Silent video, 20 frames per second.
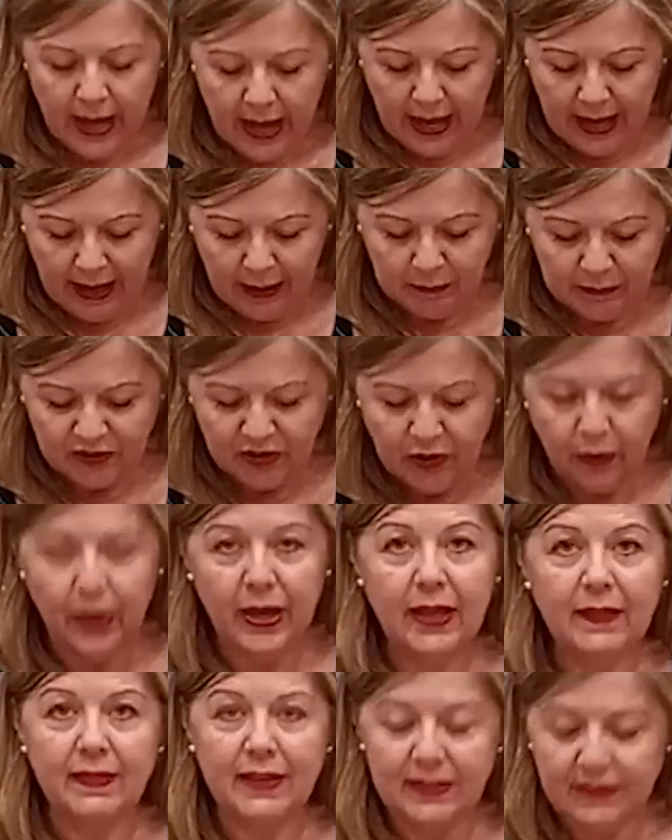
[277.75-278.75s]
So
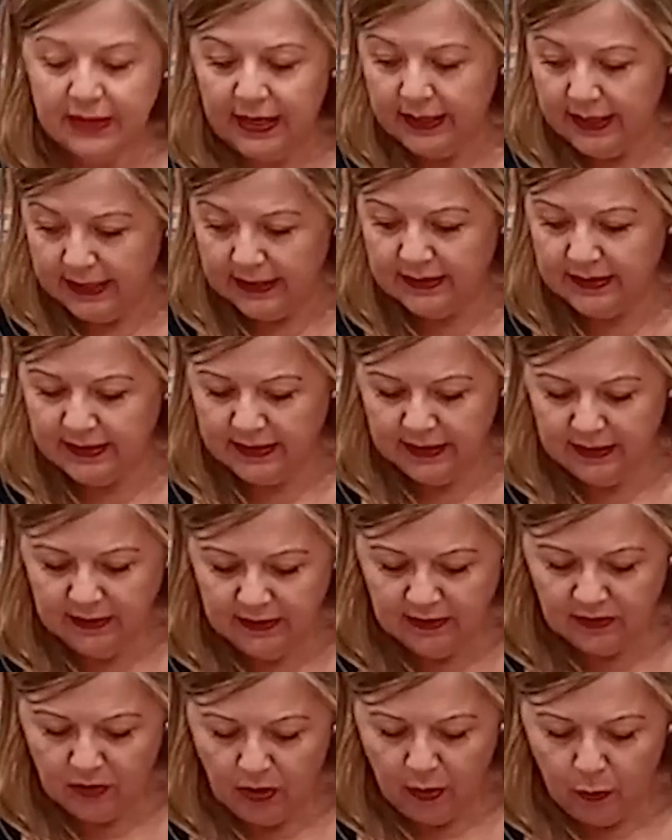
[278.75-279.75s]
in this
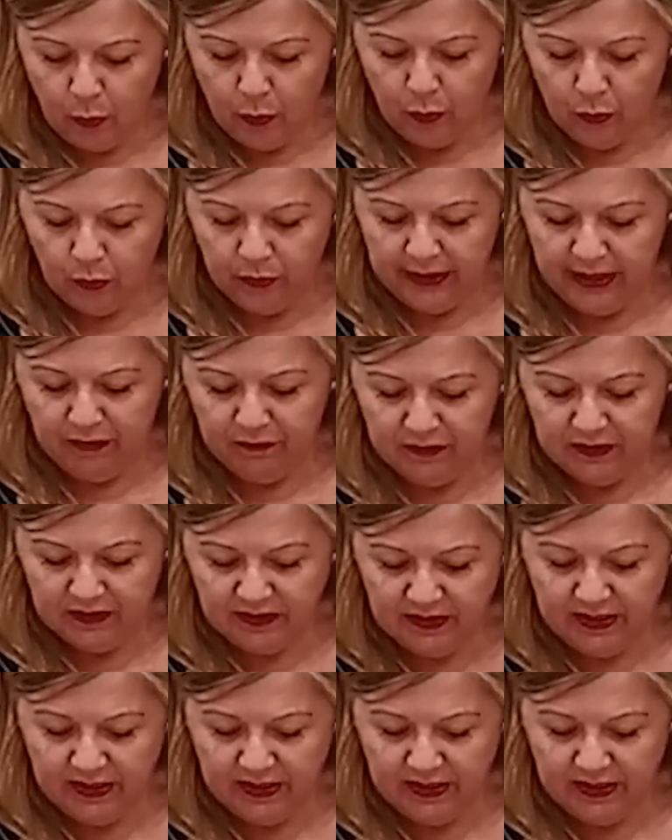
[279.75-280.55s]
instance, I will leave the